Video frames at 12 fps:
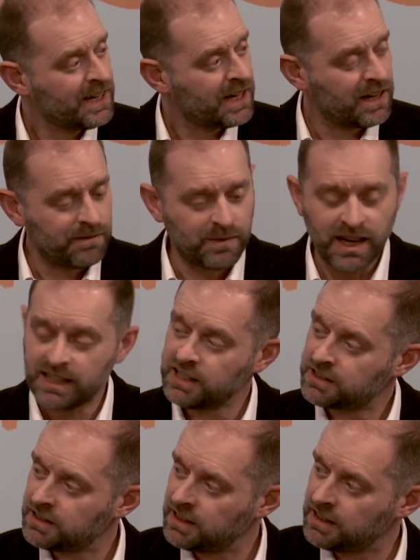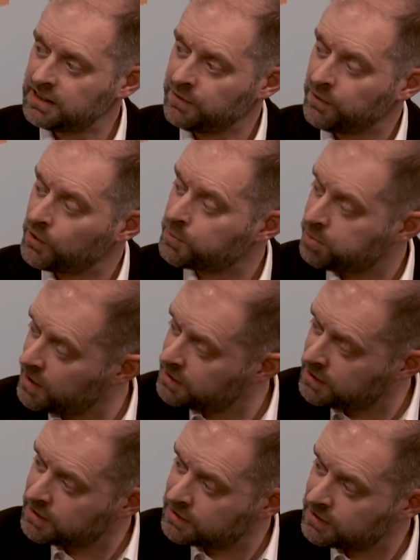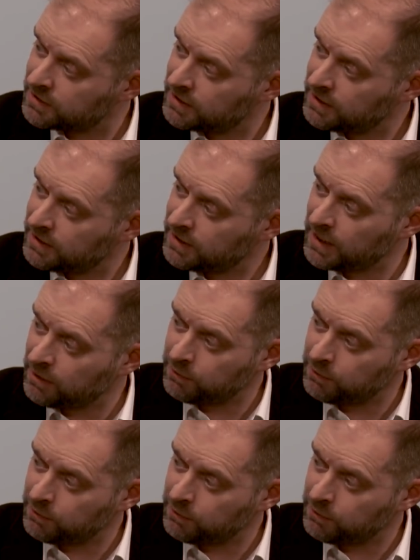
And it involves practice. It